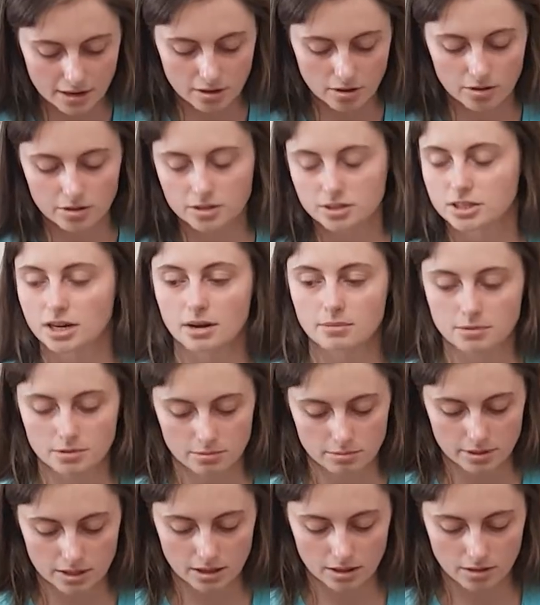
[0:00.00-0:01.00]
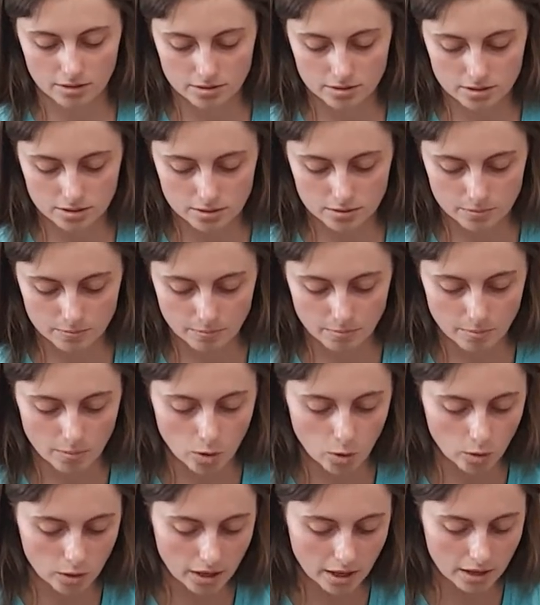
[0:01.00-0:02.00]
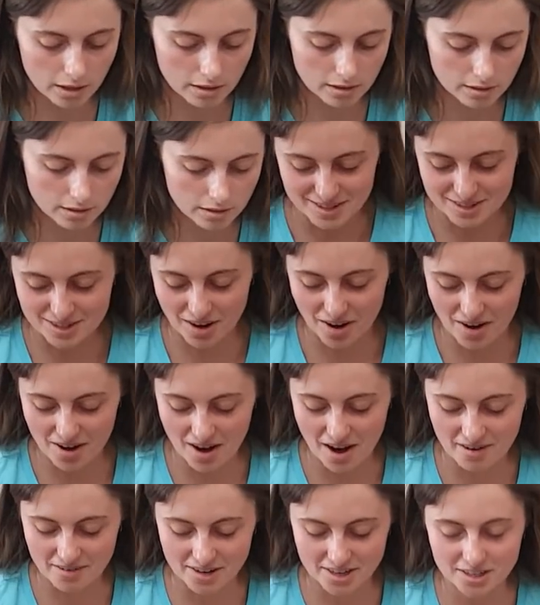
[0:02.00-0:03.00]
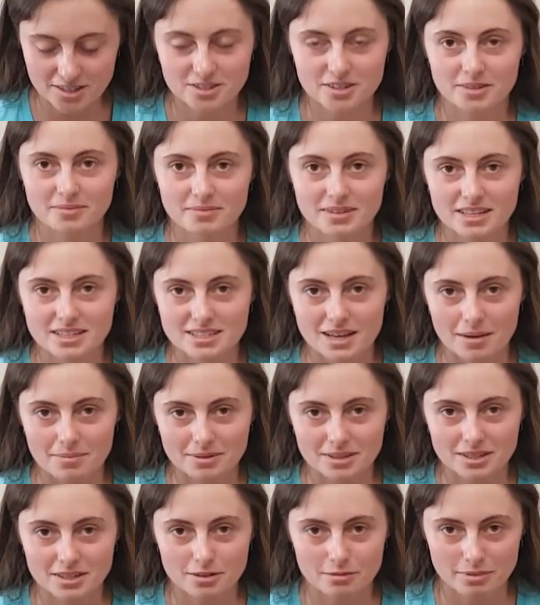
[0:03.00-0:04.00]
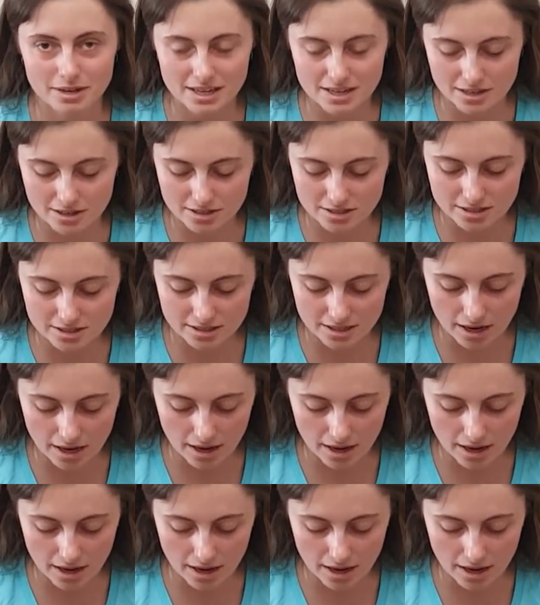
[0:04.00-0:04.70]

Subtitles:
cone shape, it'll be a lot smaller. So I'm gonna trim this up a little bit because